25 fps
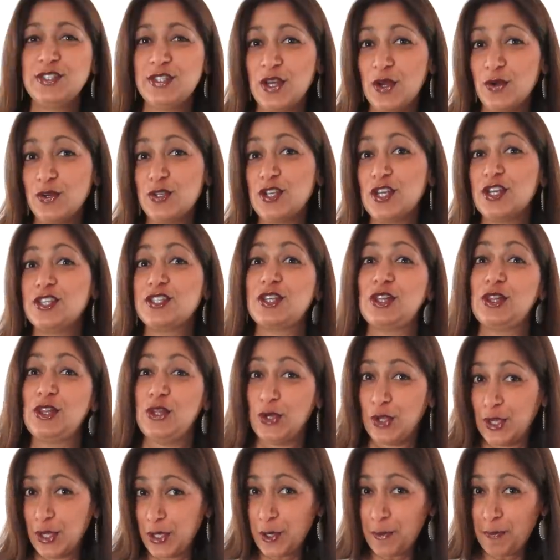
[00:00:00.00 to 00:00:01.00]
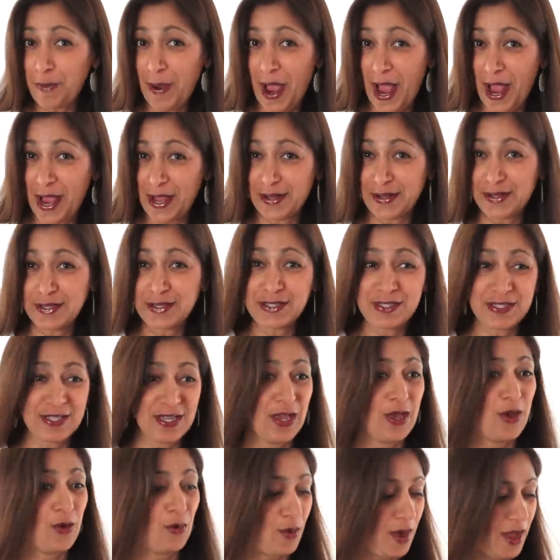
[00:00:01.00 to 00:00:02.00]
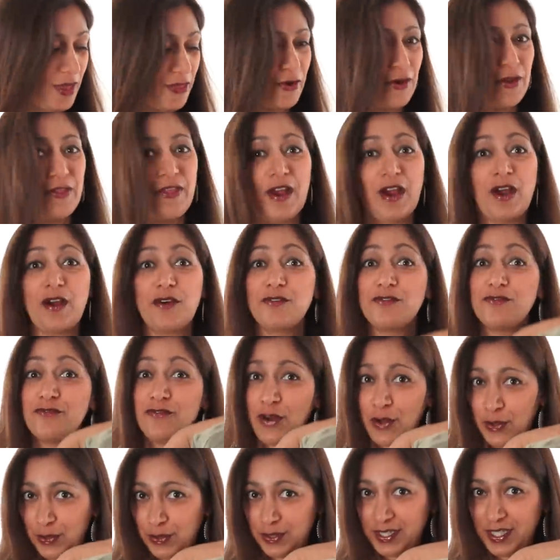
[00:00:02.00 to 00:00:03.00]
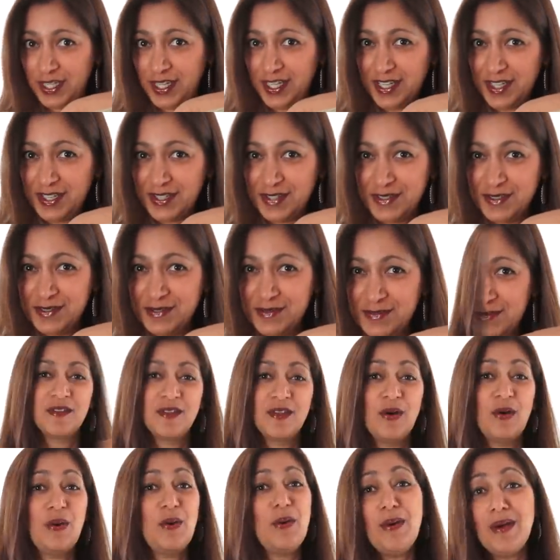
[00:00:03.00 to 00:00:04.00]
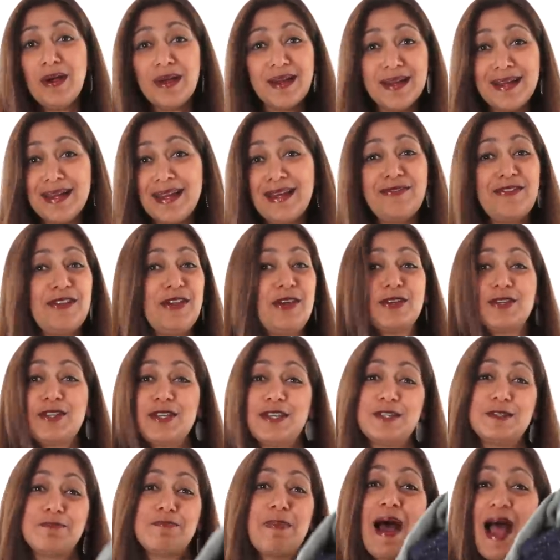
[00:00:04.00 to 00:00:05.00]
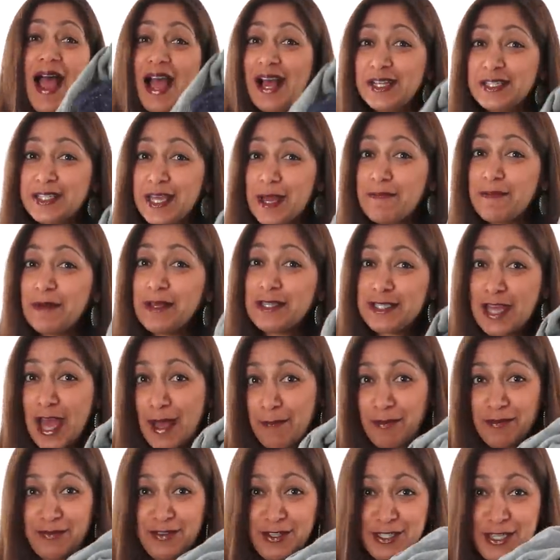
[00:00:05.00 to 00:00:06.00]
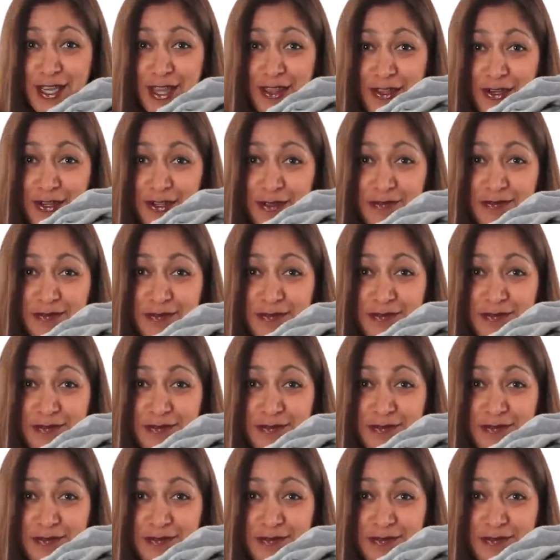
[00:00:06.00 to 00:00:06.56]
So just look at your piles, whether they're folded or if they're just piled up on top of each other,